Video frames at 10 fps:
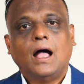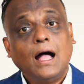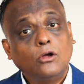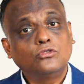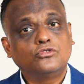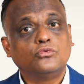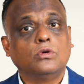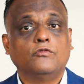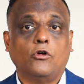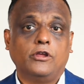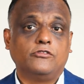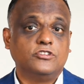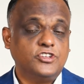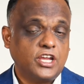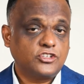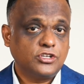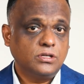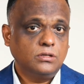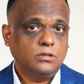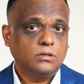How to avoid
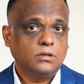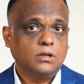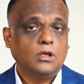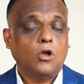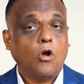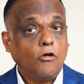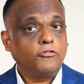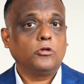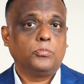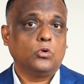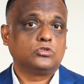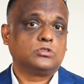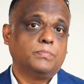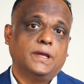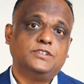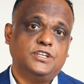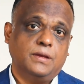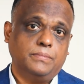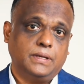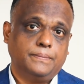rejection of your posts by
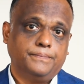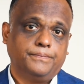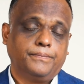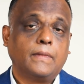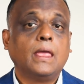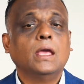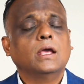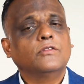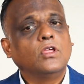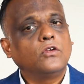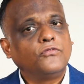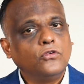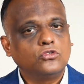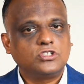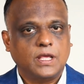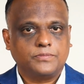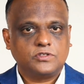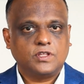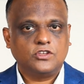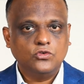GMB? There are a few
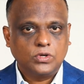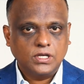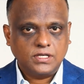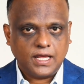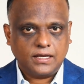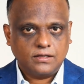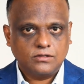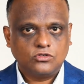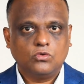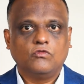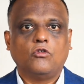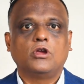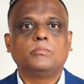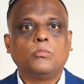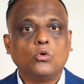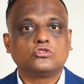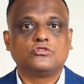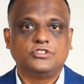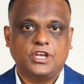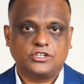steps that you can take to avoid
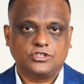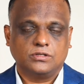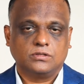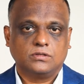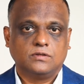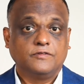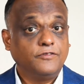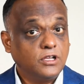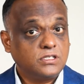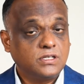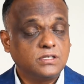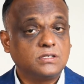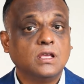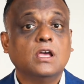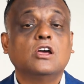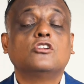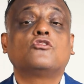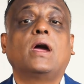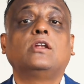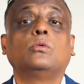post rejection. First is
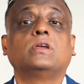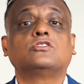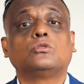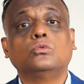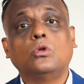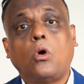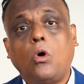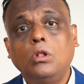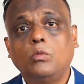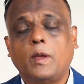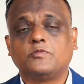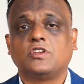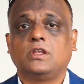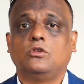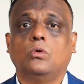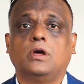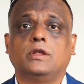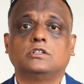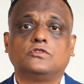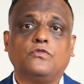try to exclude all website
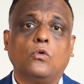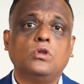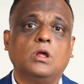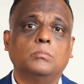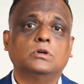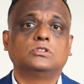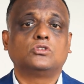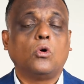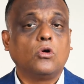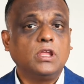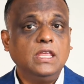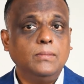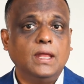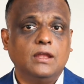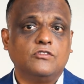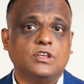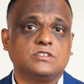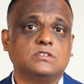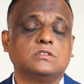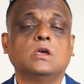URLs, phone numbers, or email
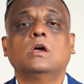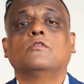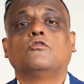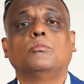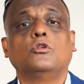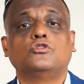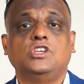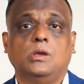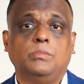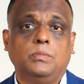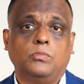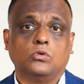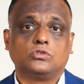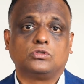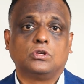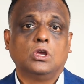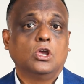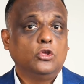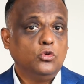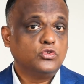addresses from your GMB posts.
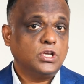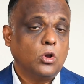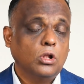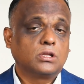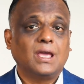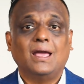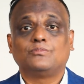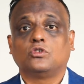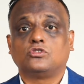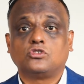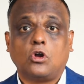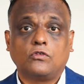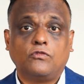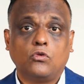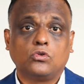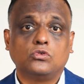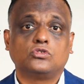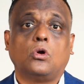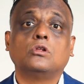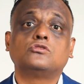Using all caps or stock
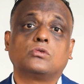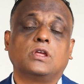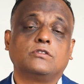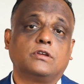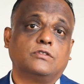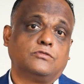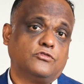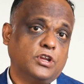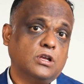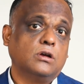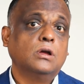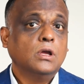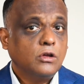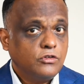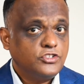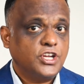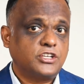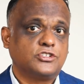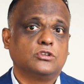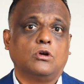photos also can trigger rejection
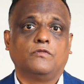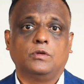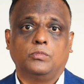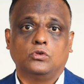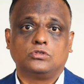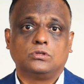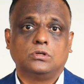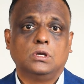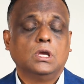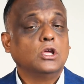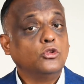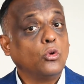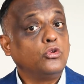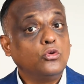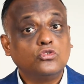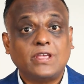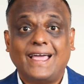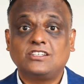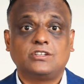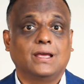of the post. Don't use
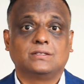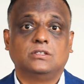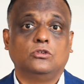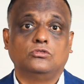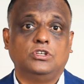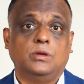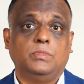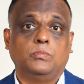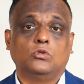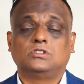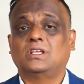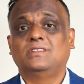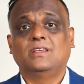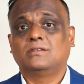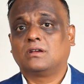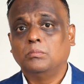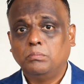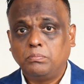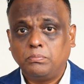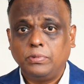hashtags in your GMB posts as they are
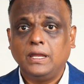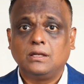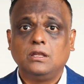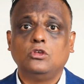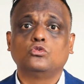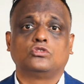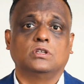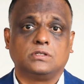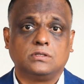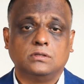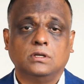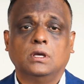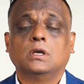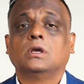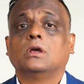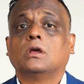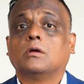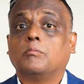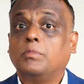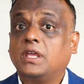completely useless. Be
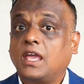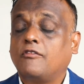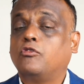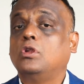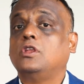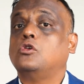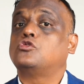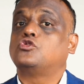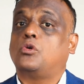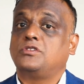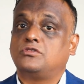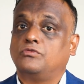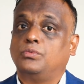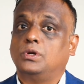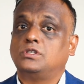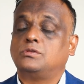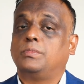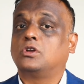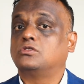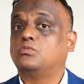careful in your choice of words because
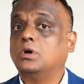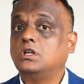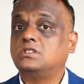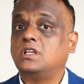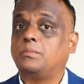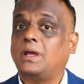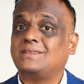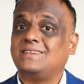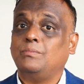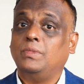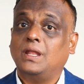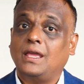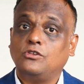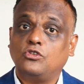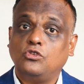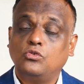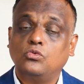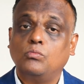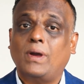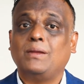words that might seem benign to you
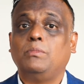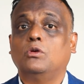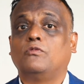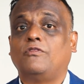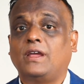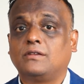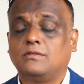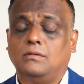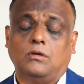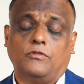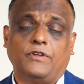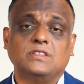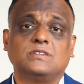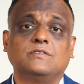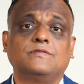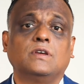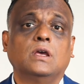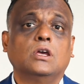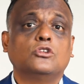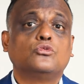might be offensive
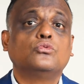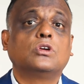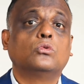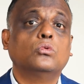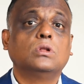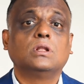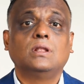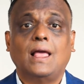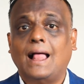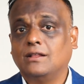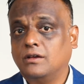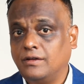to the Google algorithm.